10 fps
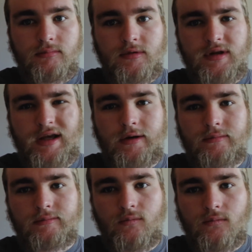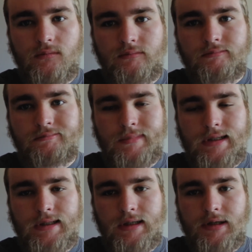taking
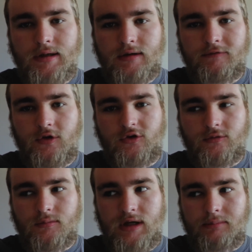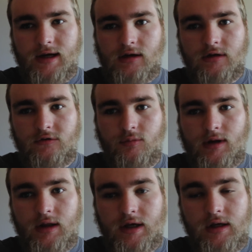a few too many penalties for my
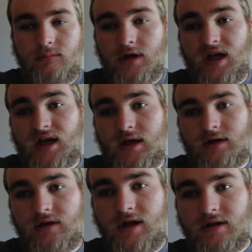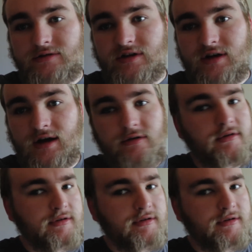liking, but hey, against the Ducks,